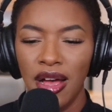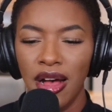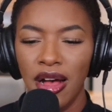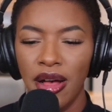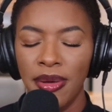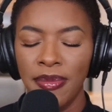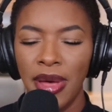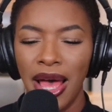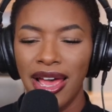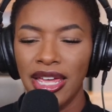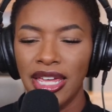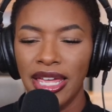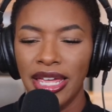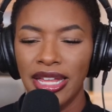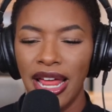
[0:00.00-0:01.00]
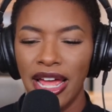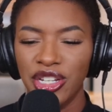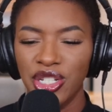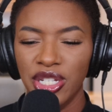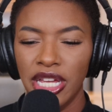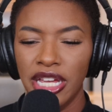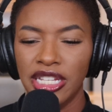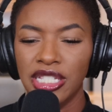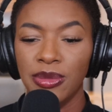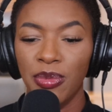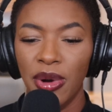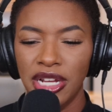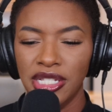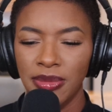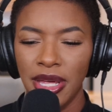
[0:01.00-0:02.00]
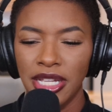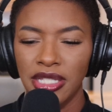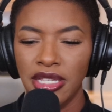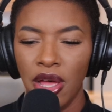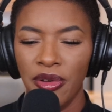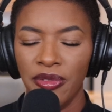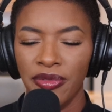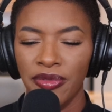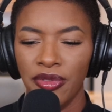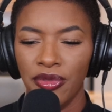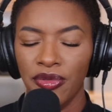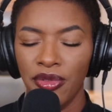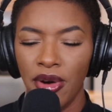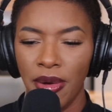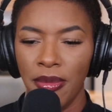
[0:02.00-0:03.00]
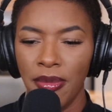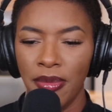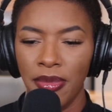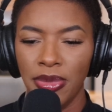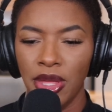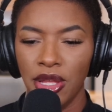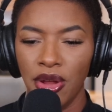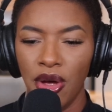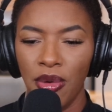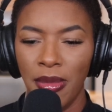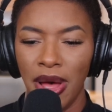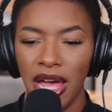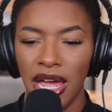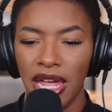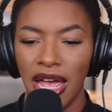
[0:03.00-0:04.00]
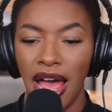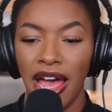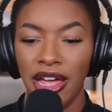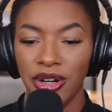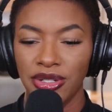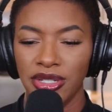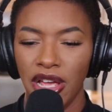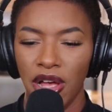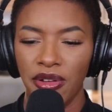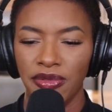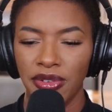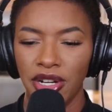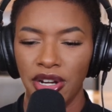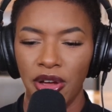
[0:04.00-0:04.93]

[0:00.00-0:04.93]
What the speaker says: I can actually express myself from, my higher self,